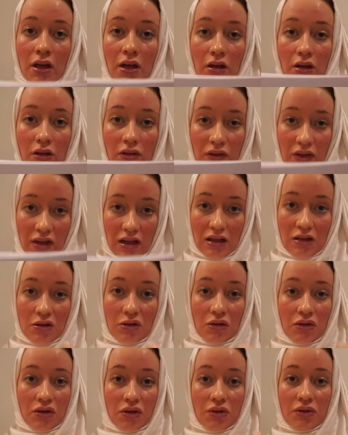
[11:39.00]
continue
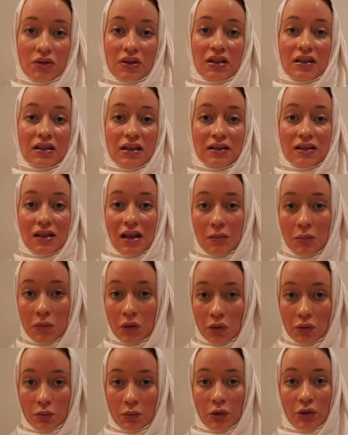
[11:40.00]
using the same
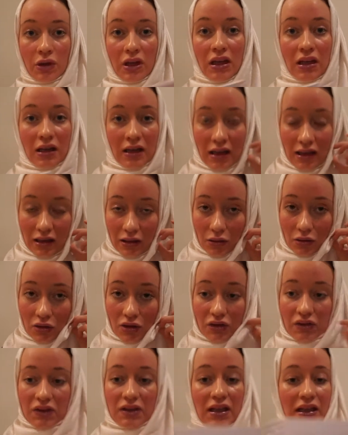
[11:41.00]
notebook in another
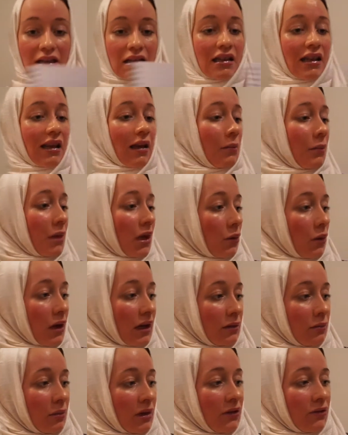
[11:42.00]
course, then it can be
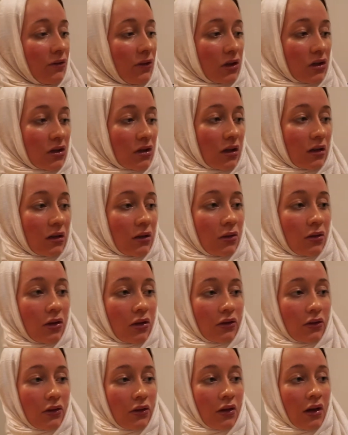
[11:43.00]
quite beneficial
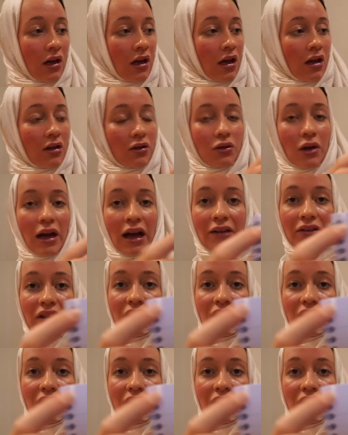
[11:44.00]
to have